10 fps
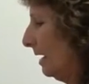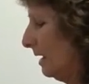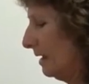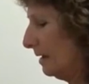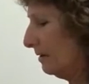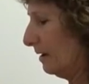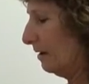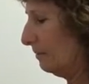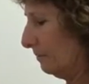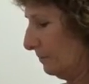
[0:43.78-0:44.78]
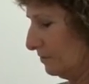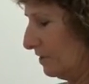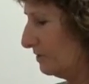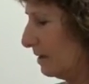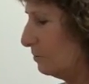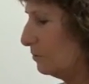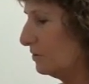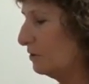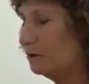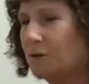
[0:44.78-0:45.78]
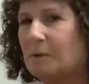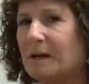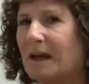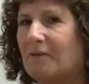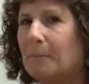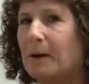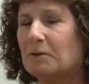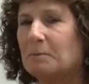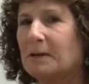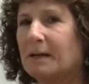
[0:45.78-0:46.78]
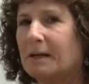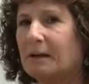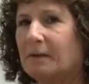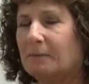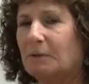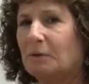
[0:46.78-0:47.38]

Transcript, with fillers: and since I'm using two and a half pounds of media,